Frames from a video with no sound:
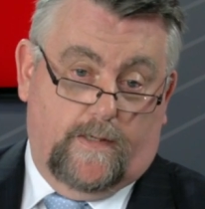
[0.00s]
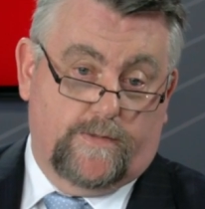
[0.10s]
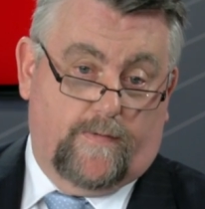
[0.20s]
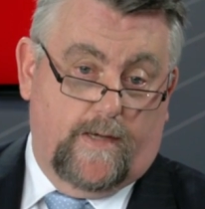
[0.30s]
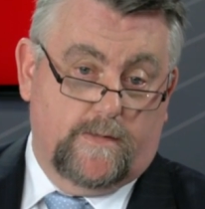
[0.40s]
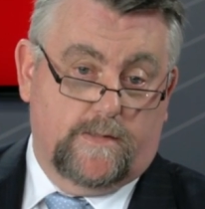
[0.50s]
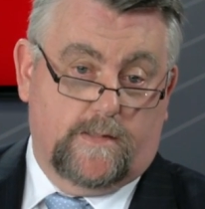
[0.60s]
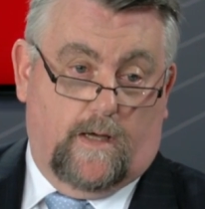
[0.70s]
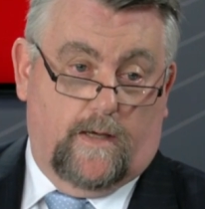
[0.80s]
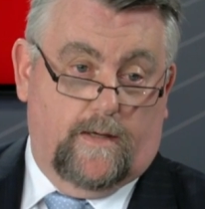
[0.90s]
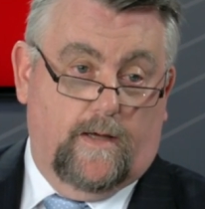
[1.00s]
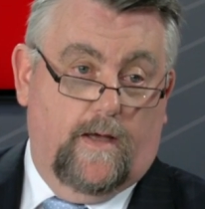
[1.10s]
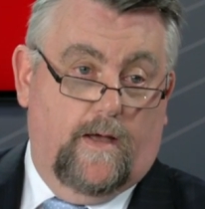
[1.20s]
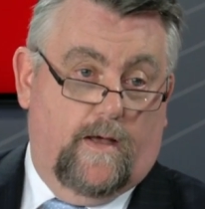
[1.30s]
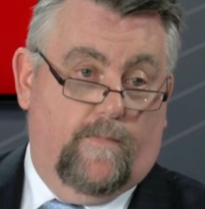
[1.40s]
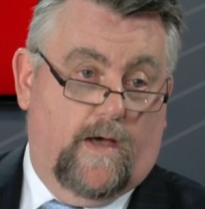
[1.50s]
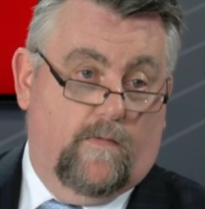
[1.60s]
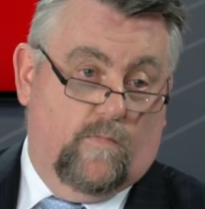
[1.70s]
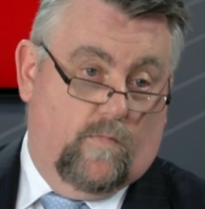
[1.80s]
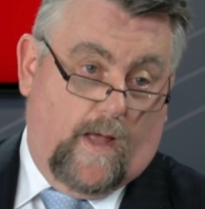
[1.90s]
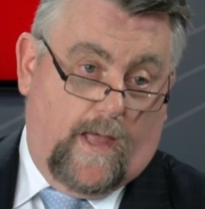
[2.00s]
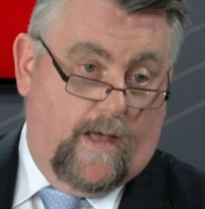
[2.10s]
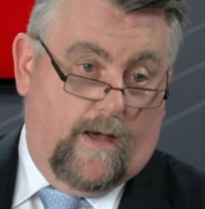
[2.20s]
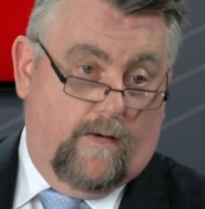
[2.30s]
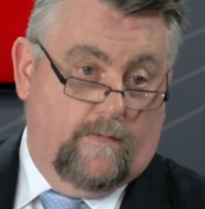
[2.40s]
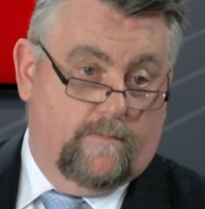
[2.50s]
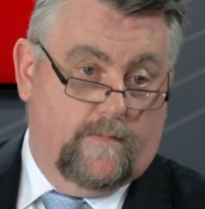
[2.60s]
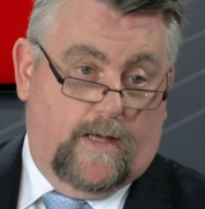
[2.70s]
in Australian society about how